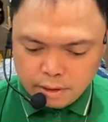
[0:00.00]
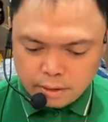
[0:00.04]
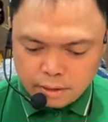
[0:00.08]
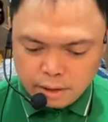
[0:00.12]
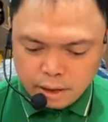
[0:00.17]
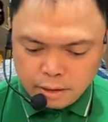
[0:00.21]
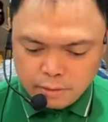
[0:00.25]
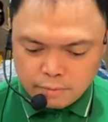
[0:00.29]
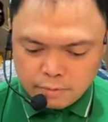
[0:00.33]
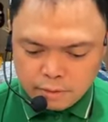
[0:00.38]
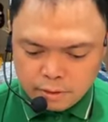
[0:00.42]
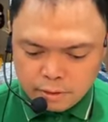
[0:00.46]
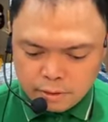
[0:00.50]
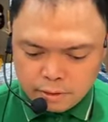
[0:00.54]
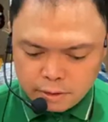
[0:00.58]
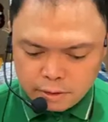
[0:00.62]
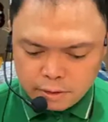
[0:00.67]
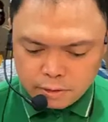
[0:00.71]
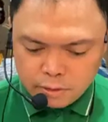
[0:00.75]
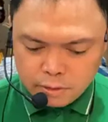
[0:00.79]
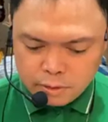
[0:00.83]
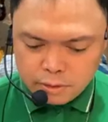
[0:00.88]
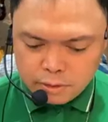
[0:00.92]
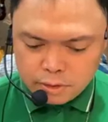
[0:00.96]
and are
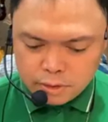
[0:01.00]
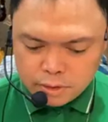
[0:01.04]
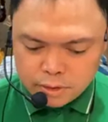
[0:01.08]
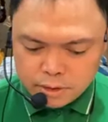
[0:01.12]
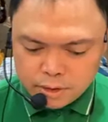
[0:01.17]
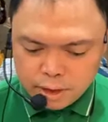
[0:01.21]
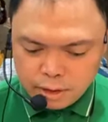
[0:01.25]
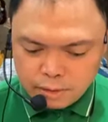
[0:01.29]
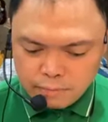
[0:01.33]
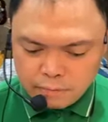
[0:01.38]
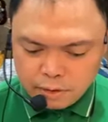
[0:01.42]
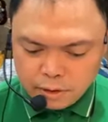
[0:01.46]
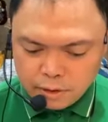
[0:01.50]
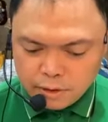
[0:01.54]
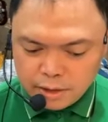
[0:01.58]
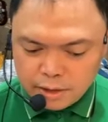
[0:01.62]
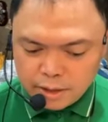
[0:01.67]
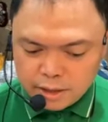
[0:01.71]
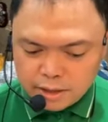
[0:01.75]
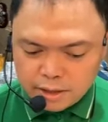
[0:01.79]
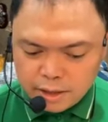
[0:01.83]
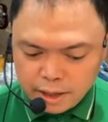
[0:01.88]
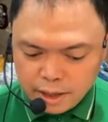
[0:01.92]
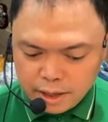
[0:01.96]
confident that you yourself
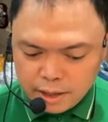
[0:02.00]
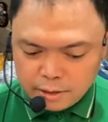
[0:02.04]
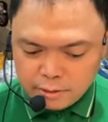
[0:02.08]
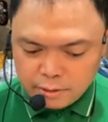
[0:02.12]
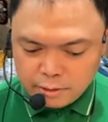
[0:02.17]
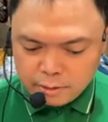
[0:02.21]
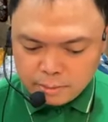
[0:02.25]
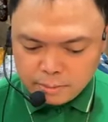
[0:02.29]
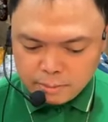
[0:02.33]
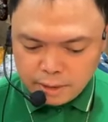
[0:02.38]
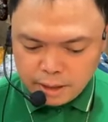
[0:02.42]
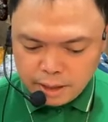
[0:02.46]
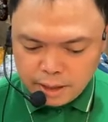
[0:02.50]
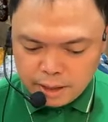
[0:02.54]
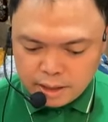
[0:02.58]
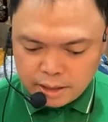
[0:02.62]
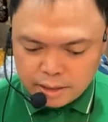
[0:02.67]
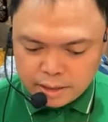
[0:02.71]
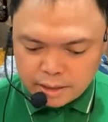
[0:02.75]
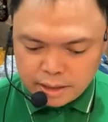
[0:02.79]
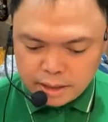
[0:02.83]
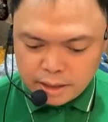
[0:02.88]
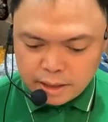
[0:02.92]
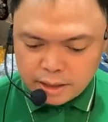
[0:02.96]
are a guide to the
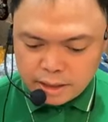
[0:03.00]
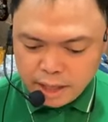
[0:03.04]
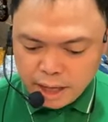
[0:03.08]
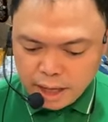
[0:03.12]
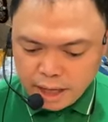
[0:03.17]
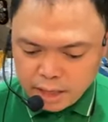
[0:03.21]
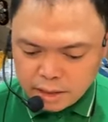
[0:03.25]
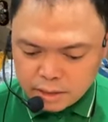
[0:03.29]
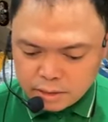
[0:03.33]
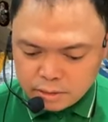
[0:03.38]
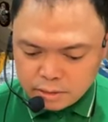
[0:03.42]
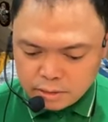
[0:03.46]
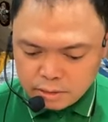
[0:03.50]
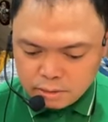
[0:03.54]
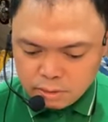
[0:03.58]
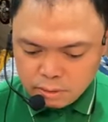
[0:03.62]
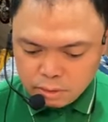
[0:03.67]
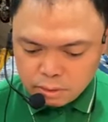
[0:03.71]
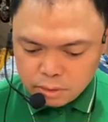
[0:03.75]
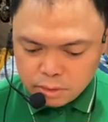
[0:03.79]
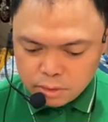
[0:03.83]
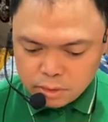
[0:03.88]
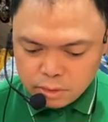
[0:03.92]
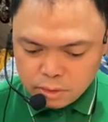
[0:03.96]
blind, a light to
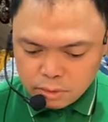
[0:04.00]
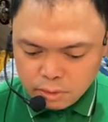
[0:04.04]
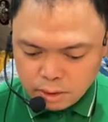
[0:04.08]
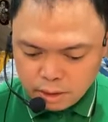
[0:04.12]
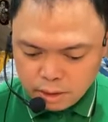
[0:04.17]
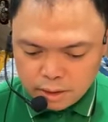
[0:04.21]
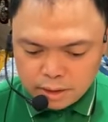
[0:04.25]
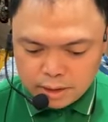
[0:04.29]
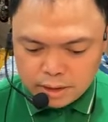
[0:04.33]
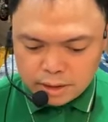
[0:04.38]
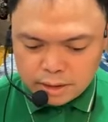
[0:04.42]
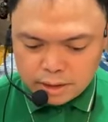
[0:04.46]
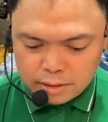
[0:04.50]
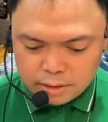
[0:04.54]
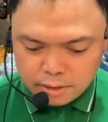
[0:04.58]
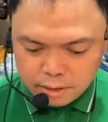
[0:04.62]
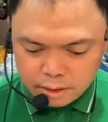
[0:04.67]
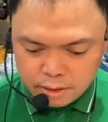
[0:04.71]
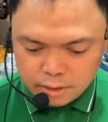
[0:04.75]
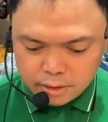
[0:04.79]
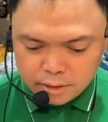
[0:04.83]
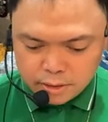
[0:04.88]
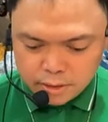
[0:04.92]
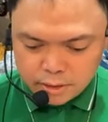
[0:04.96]
those who are in
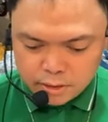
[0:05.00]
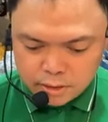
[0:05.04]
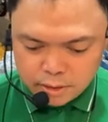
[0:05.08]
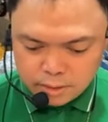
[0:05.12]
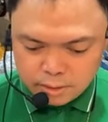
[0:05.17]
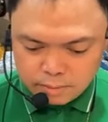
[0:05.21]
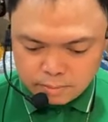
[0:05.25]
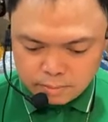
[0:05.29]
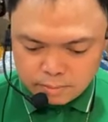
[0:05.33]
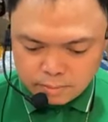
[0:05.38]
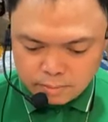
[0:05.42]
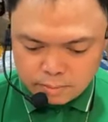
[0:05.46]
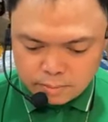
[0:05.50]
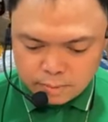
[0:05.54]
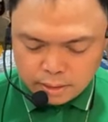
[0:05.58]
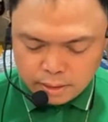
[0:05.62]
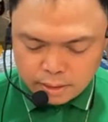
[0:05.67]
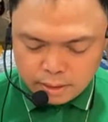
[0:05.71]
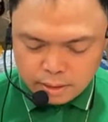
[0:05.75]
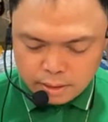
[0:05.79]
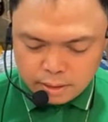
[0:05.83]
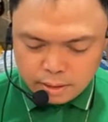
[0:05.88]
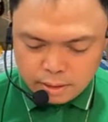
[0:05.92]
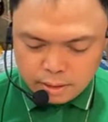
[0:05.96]
darkness,
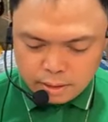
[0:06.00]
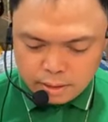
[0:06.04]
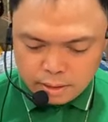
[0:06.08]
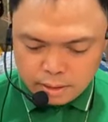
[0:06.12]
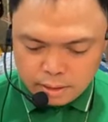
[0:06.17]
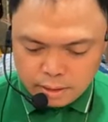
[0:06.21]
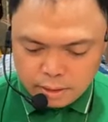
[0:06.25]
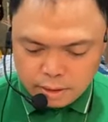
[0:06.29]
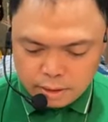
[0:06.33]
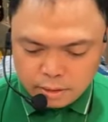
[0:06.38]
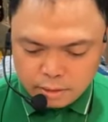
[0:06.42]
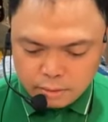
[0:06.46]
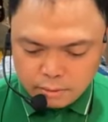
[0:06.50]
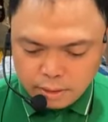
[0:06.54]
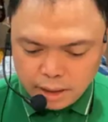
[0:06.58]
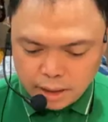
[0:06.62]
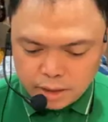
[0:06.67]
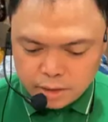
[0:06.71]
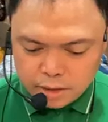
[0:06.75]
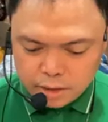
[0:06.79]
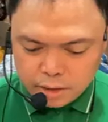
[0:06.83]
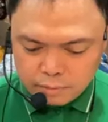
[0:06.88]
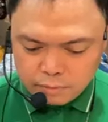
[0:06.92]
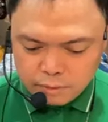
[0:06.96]
a
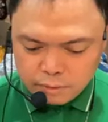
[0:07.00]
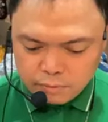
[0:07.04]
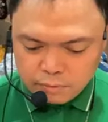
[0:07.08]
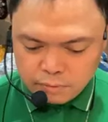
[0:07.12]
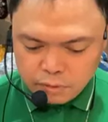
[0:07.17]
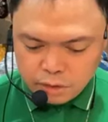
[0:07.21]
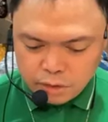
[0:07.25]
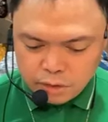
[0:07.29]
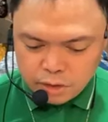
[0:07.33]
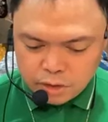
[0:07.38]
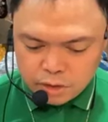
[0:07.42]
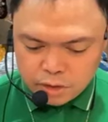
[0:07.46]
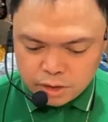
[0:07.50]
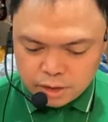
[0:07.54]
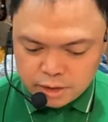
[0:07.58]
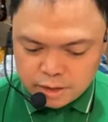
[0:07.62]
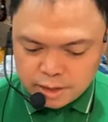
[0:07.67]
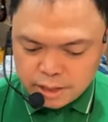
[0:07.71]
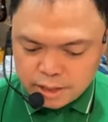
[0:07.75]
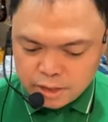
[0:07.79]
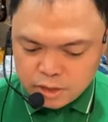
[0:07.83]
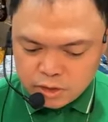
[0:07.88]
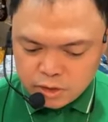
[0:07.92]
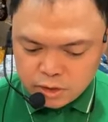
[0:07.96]
corrector of the foolish,
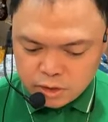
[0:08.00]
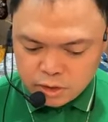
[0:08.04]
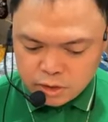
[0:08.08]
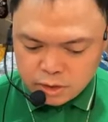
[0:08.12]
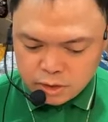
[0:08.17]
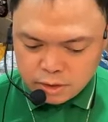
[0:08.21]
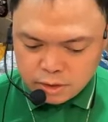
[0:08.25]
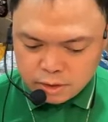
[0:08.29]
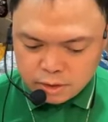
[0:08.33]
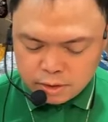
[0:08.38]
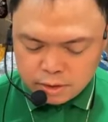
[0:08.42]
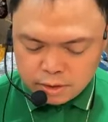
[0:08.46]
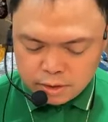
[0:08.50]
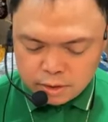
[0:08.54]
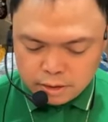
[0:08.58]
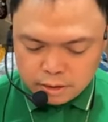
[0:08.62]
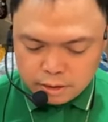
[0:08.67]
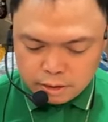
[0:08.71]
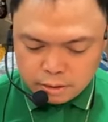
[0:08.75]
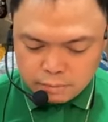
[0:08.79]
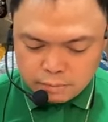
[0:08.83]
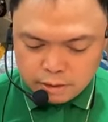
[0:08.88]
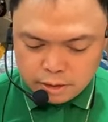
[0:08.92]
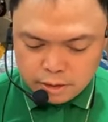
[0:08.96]
a teacher
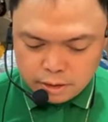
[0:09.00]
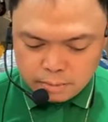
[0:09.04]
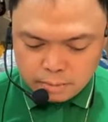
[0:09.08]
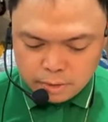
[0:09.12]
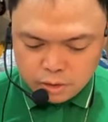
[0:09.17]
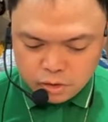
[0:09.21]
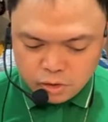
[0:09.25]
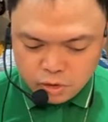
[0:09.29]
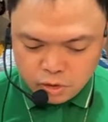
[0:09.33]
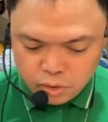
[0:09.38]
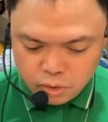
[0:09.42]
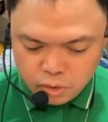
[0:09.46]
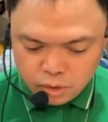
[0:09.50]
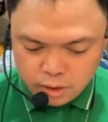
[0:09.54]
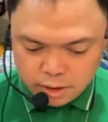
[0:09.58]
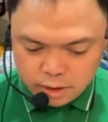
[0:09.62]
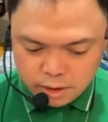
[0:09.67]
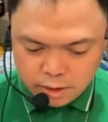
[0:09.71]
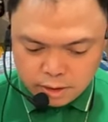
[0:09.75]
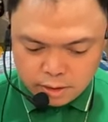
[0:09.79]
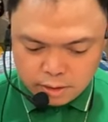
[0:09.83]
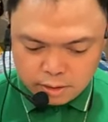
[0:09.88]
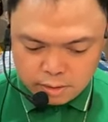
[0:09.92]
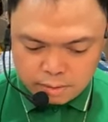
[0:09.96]
of the
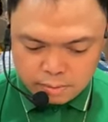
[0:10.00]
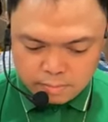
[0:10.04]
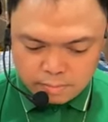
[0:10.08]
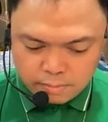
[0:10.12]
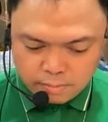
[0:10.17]
immature,